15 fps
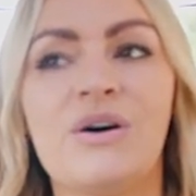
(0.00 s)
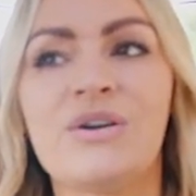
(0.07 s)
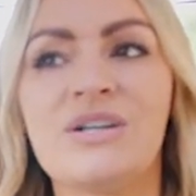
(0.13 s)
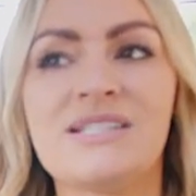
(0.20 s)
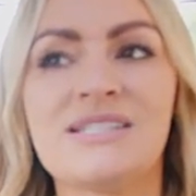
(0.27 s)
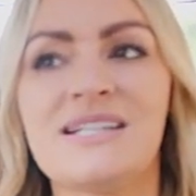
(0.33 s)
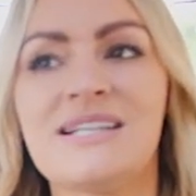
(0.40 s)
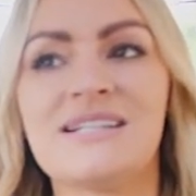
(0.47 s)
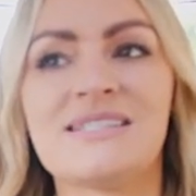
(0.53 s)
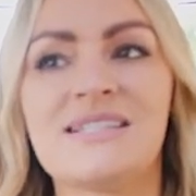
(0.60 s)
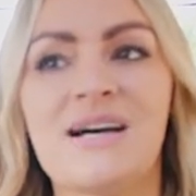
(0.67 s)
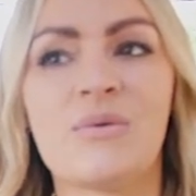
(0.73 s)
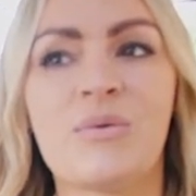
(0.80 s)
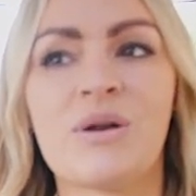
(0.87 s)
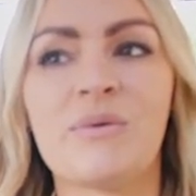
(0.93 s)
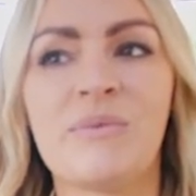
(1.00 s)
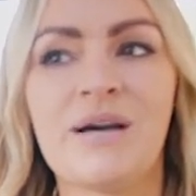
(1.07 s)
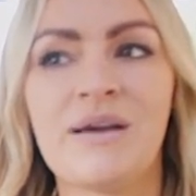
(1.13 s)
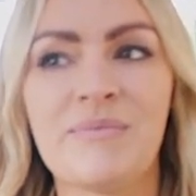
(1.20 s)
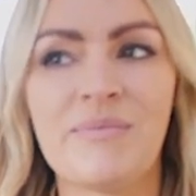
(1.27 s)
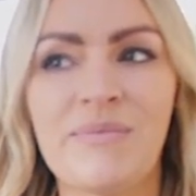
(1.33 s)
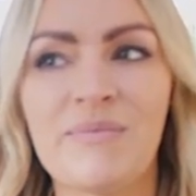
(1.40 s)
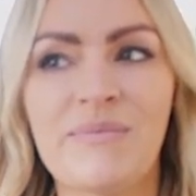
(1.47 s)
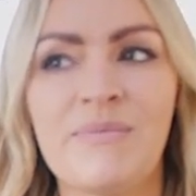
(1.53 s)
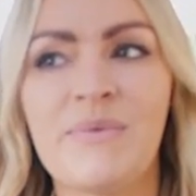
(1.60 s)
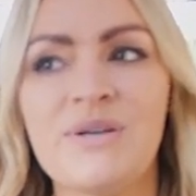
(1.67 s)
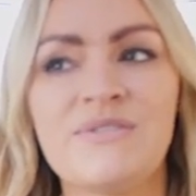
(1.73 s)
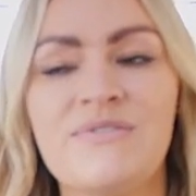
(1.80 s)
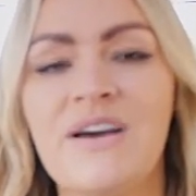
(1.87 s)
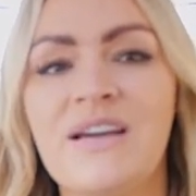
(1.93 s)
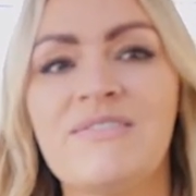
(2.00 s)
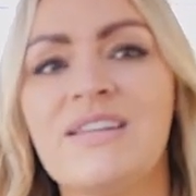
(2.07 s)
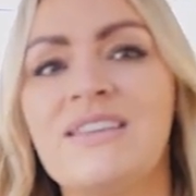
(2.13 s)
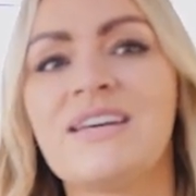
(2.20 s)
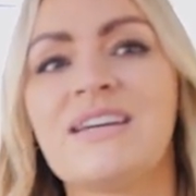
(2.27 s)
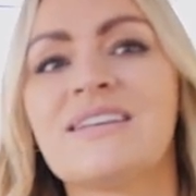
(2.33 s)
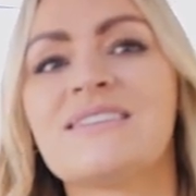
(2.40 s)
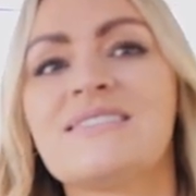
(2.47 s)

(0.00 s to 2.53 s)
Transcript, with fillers: honestly, it's like one of my most favourite things.